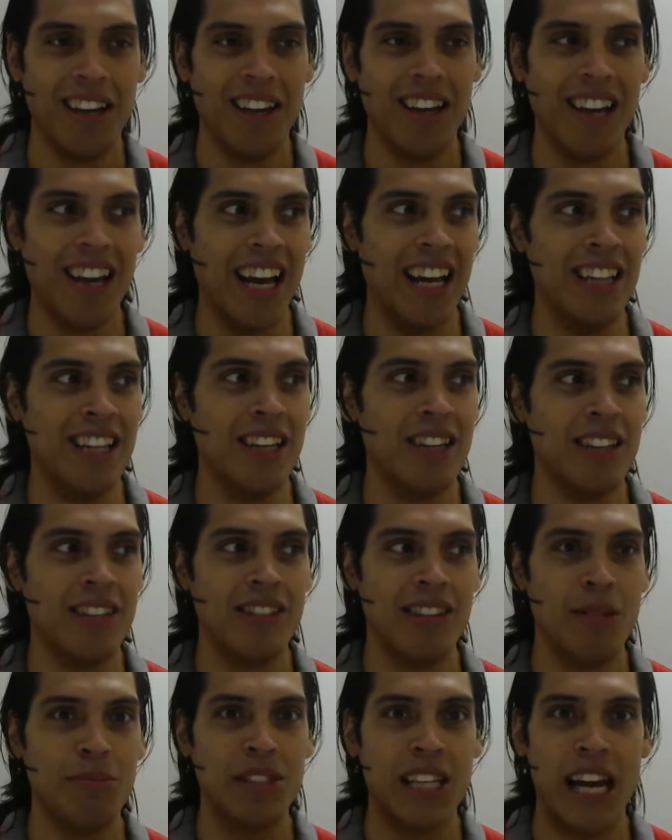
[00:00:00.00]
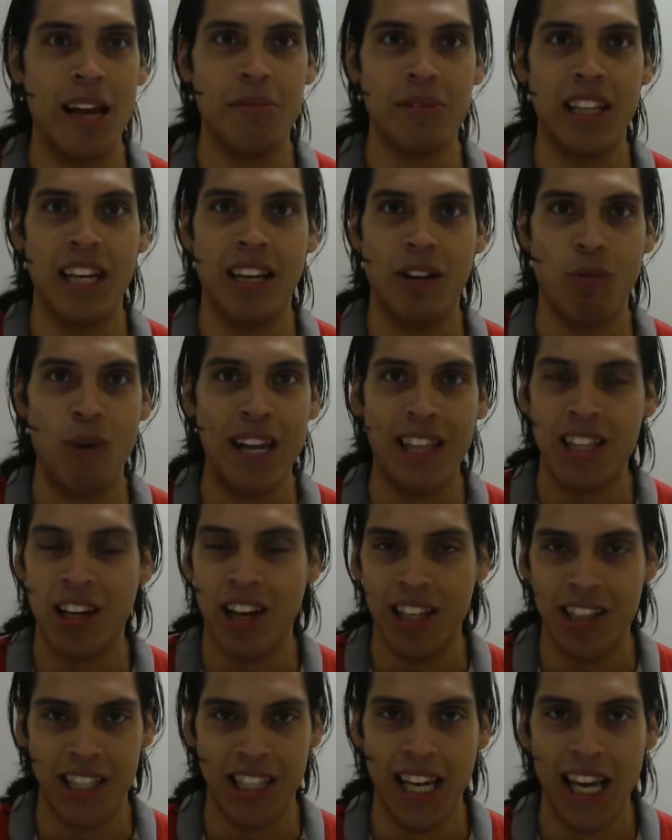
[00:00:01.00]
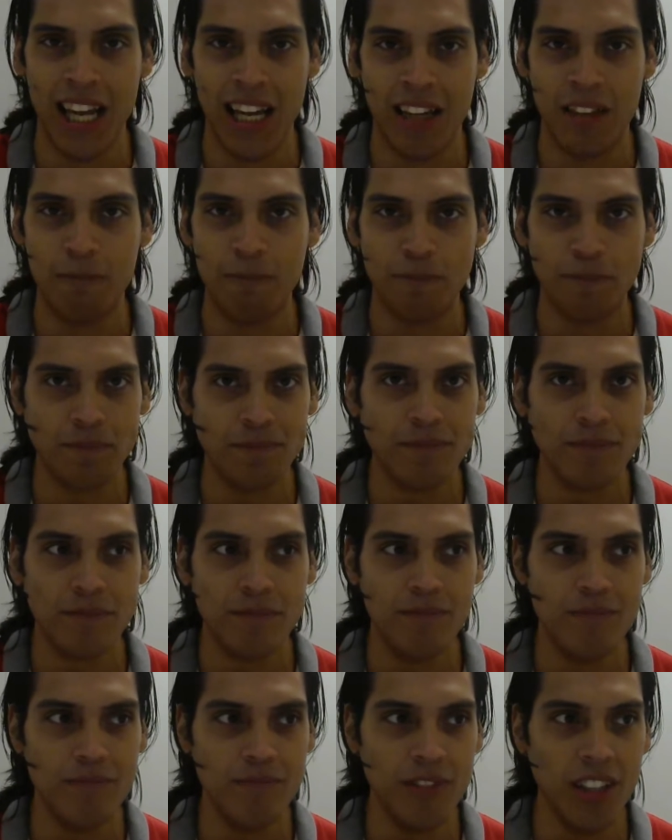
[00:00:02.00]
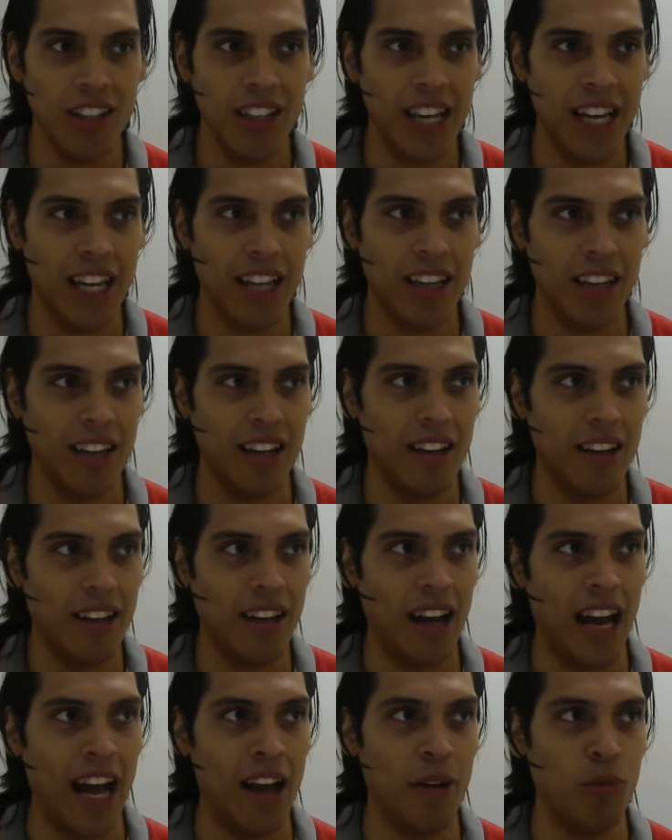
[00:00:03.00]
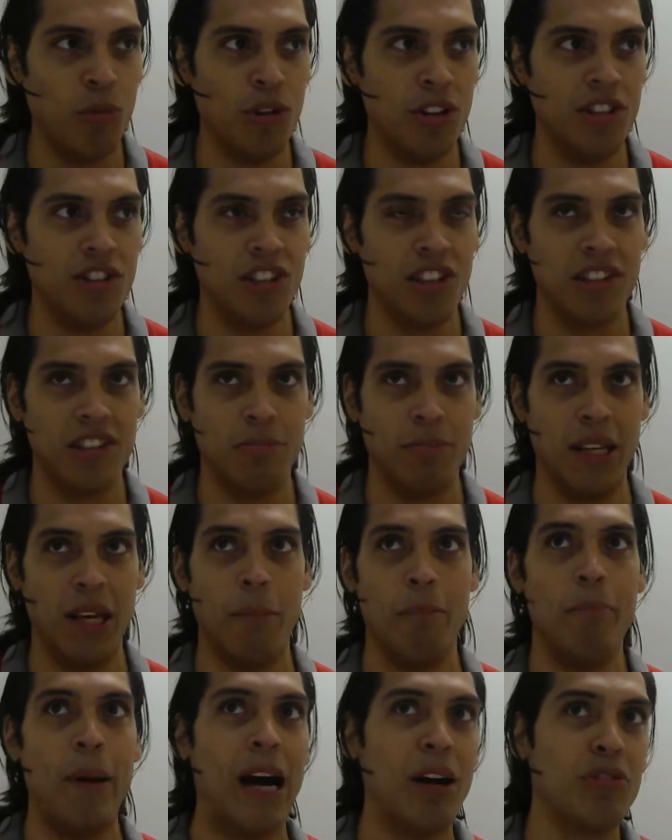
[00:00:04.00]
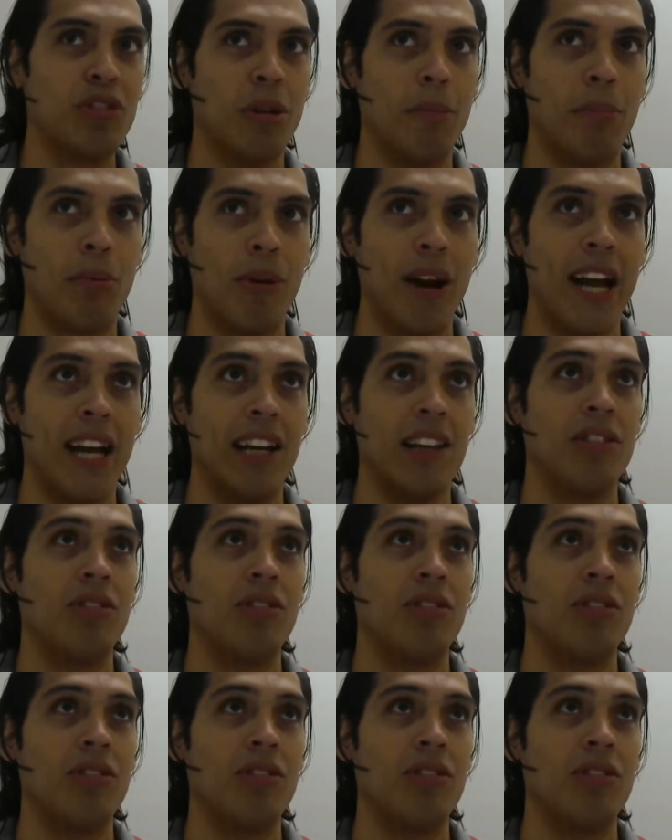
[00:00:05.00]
and then sometimes, like right there at the end, like I would just be about to pray, and as